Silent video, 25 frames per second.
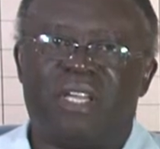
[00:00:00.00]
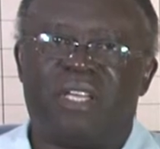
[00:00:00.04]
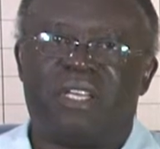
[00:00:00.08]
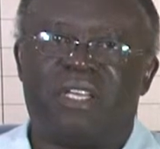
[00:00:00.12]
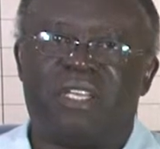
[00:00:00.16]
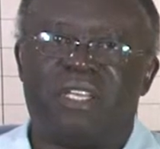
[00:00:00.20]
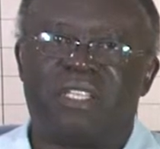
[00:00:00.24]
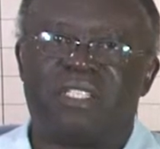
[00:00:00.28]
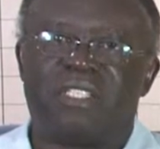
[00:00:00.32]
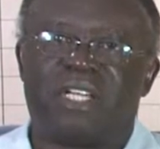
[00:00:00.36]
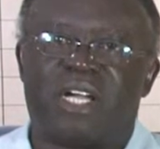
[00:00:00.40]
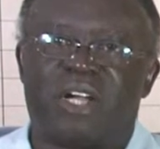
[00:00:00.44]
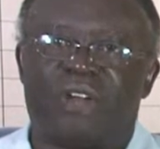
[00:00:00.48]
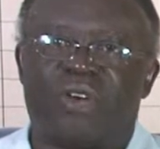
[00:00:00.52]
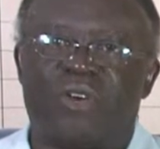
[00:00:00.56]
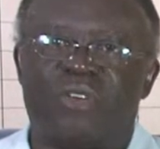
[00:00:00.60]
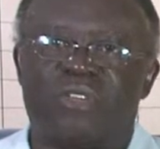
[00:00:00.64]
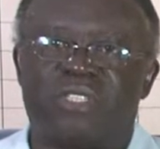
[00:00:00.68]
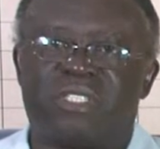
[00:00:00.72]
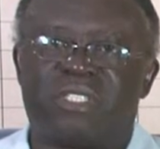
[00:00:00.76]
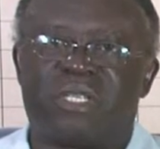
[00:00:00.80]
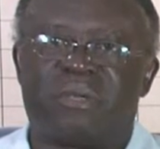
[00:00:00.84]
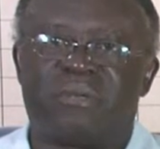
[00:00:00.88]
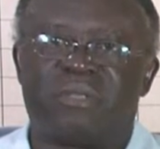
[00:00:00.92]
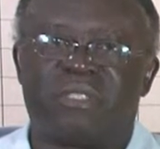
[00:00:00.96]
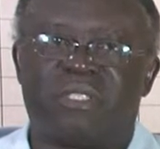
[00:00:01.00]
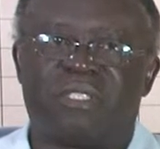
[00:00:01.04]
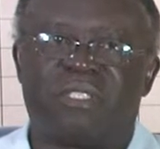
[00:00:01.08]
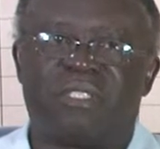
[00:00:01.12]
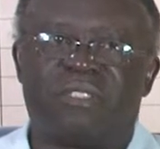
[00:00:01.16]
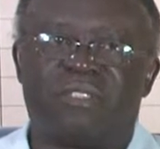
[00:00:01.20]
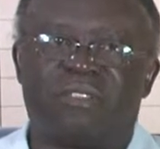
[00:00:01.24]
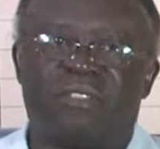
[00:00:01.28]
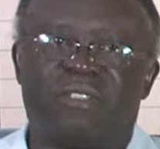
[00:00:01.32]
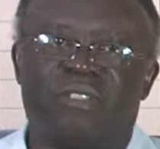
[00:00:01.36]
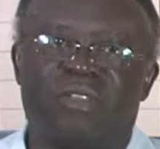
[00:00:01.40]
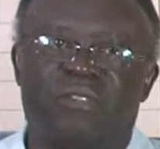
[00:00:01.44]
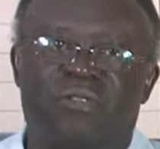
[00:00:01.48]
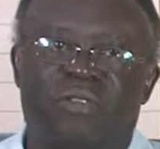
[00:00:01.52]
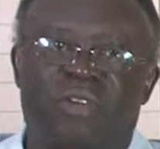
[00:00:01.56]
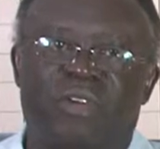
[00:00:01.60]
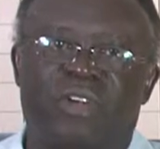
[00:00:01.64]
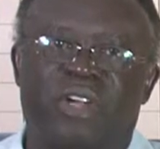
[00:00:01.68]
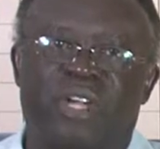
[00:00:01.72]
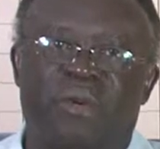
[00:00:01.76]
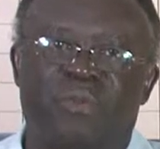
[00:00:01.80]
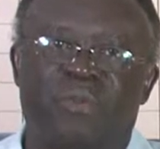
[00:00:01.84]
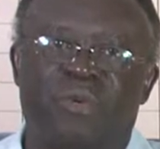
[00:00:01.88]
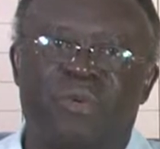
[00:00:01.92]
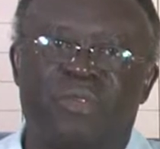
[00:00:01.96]
These are concepts,
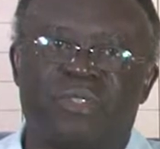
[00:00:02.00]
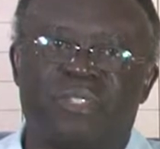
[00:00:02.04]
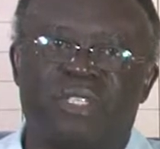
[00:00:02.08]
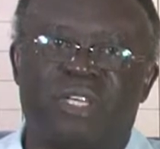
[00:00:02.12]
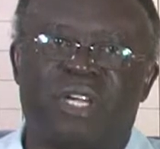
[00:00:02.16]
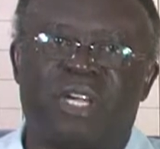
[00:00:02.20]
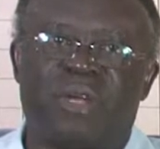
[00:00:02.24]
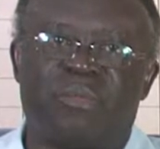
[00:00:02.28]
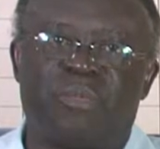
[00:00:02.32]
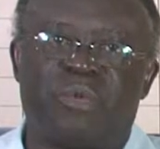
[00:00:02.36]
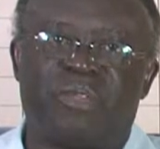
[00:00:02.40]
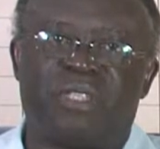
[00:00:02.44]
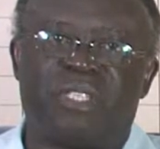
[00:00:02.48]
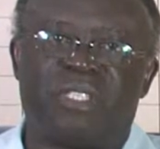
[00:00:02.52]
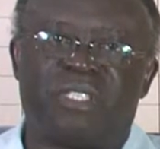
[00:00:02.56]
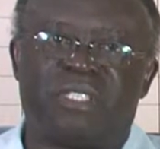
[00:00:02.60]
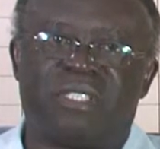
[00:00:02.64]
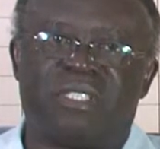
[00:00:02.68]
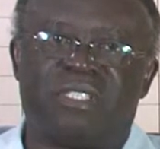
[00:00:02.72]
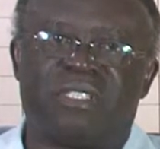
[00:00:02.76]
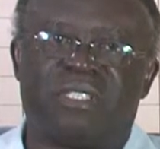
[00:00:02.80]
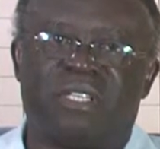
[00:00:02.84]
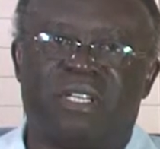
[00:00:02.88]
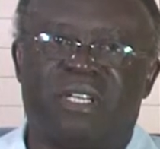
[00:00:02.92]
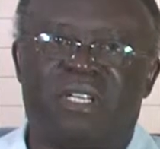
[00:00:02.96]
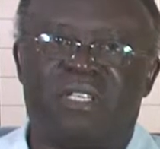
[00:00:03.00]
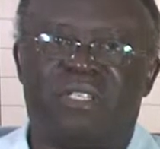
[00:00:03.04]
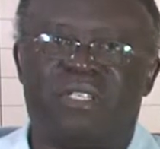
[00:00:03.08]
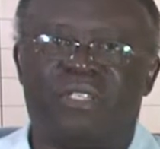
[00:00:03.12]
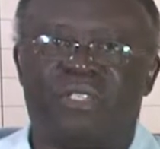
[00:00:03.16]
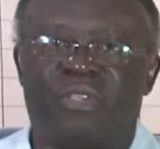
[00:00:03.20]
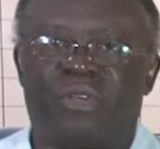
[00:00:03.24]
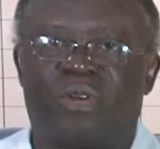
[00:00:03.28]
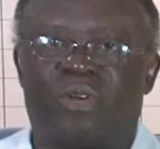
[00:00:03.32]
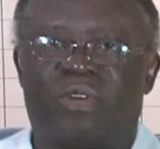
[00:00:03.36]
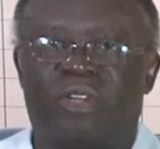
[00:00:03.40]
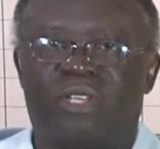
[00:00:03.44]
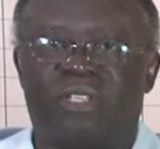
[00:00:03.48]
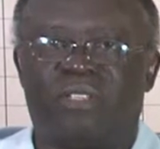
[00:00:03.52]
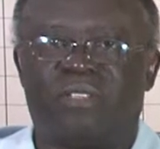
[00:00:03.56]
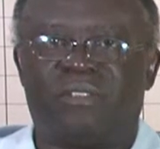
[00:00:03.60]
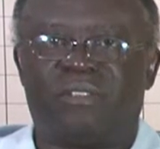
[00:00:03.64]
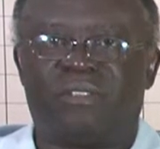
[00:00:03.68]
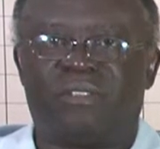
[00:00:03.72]
variables, hypothesis, and theory.